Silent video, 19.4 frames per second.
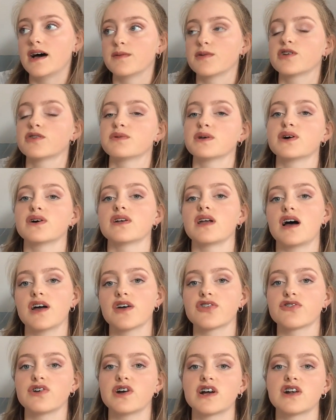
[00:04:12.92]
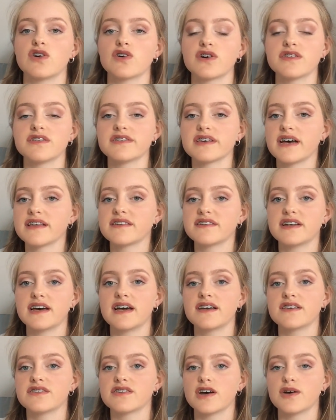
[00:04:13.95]
because we got like 3 o'clock on
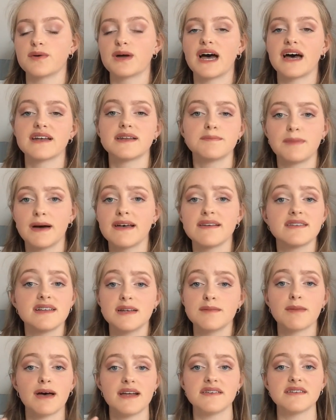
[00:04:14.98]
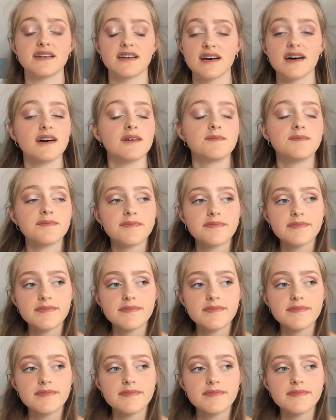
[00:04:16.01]
Saturday, so we had basically made dinner